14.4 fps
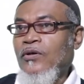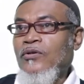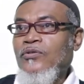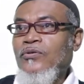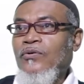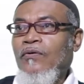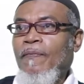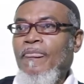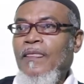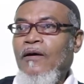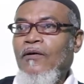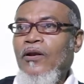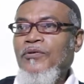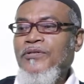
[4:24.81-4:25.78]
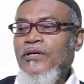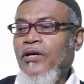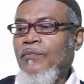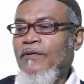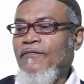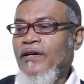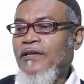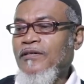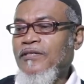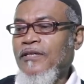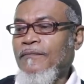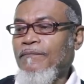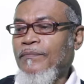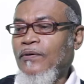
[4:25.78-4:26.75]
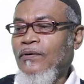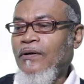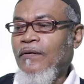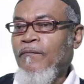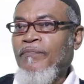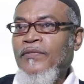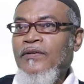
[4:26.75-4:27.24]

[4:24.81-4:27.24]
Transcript: So our logic will be very simple.